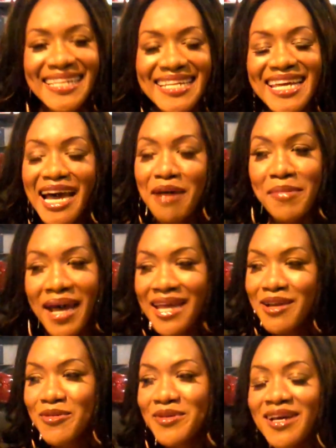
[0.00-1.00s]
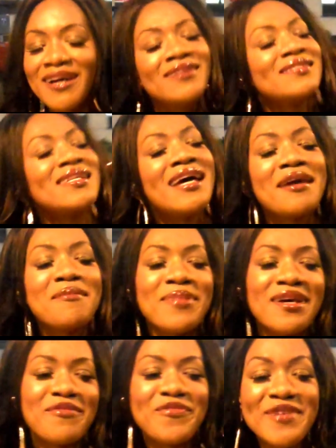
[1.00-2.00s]
Yeah, I might, who knows,
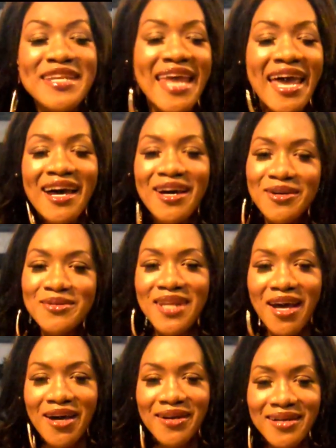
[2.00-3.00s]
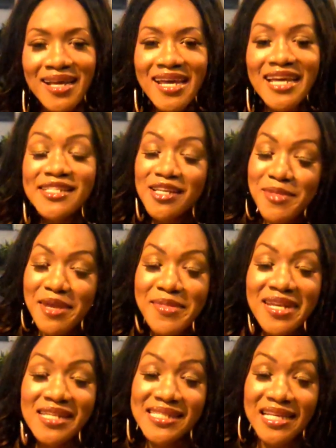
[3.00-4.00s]
but for now, no. It took me a
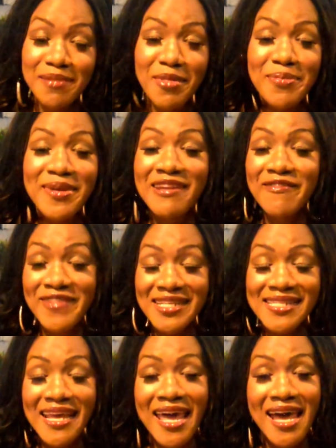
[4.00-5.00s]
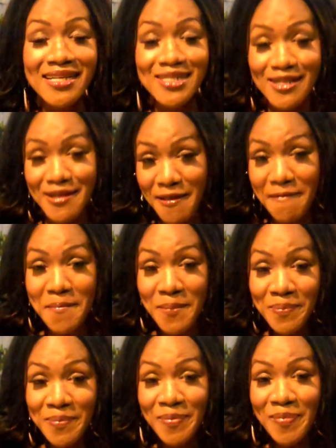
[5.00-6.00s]
minute to come up here to visit, actually.
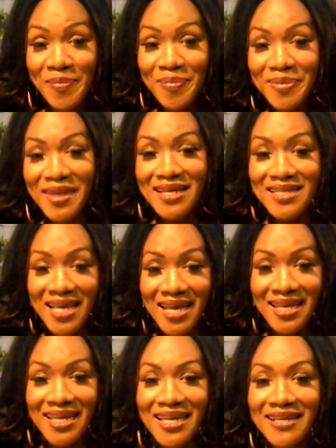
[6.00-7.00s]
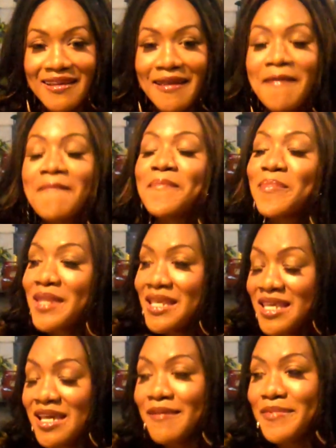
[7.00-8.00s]
I know, I haven't seen you in so
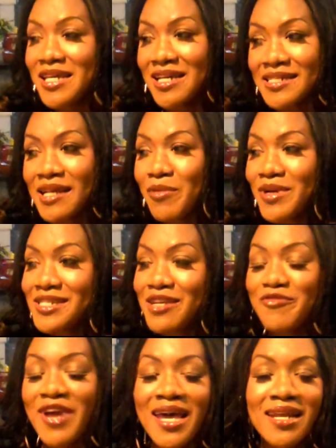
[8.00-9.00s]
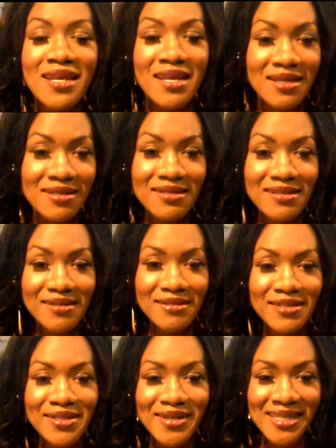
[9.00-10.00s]
long. Yeah, because I wasn't ready.
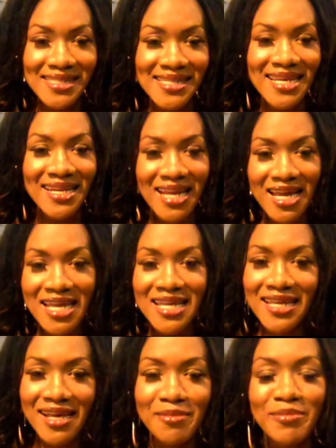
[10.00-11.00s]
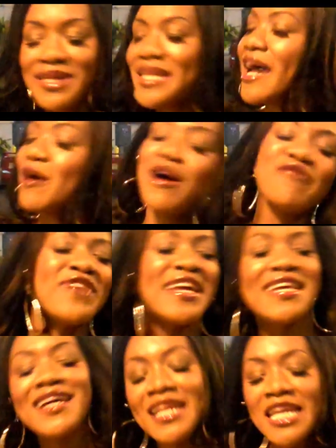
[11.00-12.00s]
You understand, but now I'm
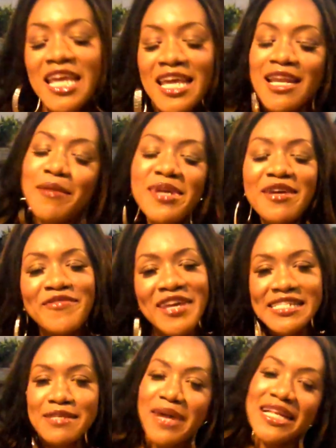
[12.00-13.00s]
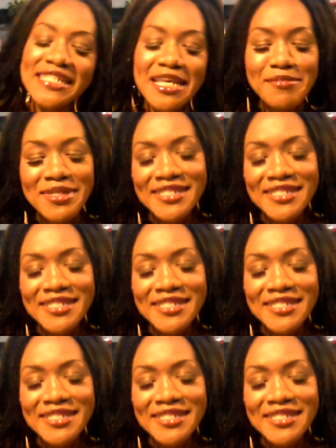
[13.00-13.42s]
ready, honey, and I'm here facing my team.